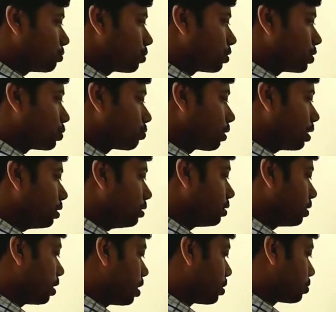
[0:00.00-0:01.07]
so this one,
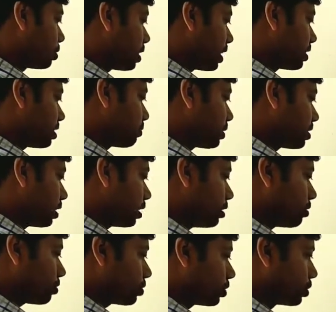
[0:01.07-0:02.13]
so that is basically
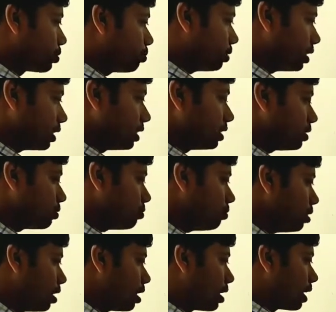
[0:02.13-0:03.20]
your C2 into
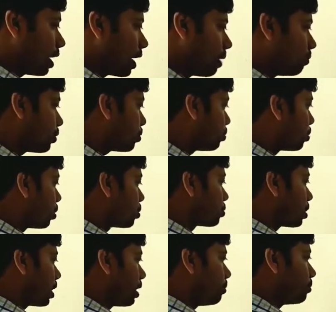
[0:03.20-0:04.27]
M2.
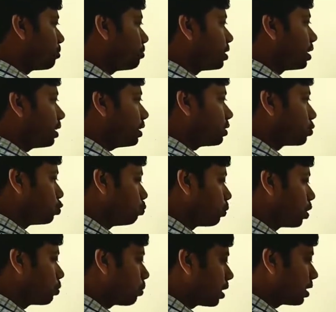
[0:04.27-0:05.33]
So M2 here
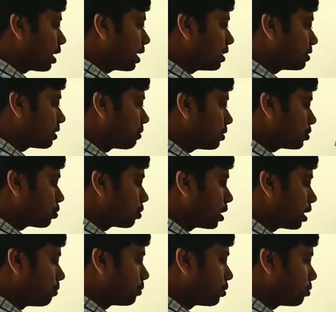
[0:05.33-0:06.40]
2.197, so
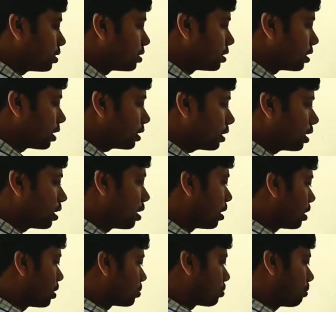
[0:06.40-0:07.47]
M2 is here.
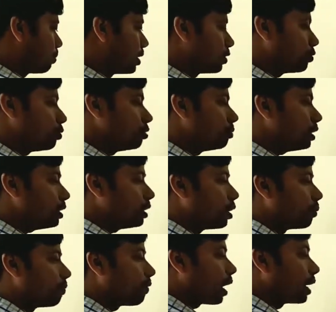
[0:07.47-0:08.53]
So V2 will be
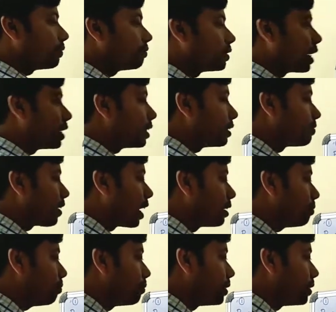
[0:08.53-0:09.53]
595